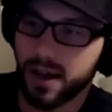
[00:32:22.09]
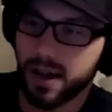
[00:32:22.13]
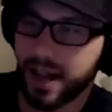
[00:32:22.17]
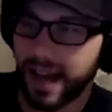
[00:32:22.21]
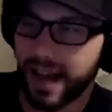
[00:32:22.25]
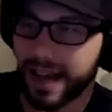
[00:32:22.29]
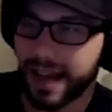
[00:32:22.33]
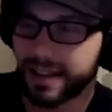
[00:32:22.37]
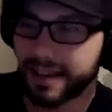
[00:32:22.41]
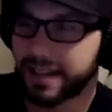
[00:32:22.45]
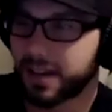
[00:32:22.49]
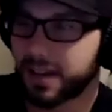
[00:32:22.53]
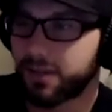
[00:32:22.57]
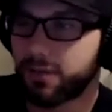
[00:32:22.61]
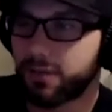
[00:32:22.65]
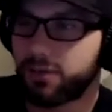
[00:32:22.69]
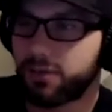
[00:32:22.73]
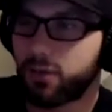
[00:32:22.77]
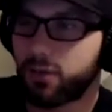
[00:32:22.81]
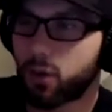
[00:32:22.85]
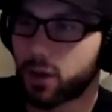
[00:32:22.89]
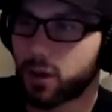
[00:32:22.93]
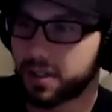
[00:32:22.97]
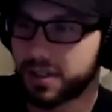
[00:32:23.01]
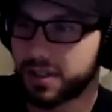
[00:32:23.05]
I had like
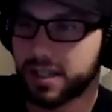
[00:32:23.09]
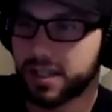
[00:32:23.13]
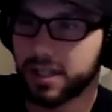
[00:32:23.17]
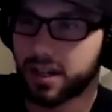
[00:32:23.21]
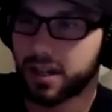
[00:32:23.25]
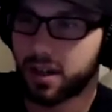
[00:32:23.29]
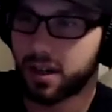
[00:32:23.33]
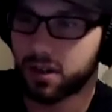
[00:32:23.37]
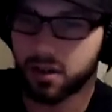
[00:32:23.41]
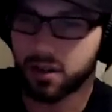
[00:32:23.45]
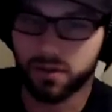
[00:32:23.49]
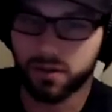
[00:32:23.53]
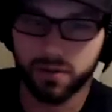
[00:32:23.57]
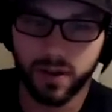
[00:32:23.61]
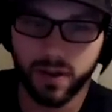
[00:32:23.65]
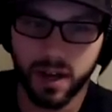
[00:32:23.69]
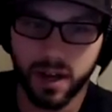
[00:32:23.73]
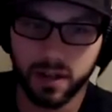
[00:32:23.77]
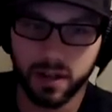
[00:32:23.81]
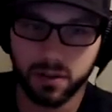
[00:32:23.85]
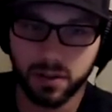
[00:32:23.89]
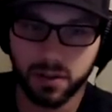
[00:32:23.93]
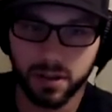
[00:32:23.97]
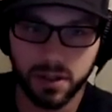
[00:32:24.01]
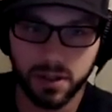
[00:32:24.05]
1,400
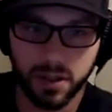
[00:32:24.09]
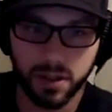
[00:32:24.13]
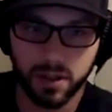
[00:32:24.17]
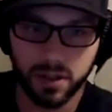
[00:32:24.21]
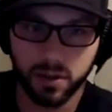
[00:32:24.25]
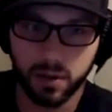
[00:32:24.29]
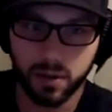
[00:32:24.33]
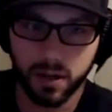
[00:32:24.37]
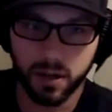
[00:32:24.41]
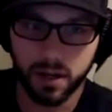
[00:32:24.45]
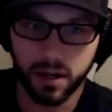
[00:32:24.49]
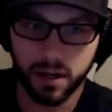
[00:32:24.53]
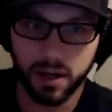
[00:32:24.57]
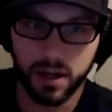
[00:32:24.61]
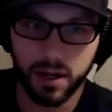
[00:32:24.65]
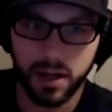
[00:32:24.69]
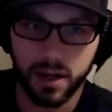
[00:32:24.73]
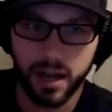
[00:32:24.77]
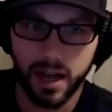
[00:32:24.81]
followers on Twitter.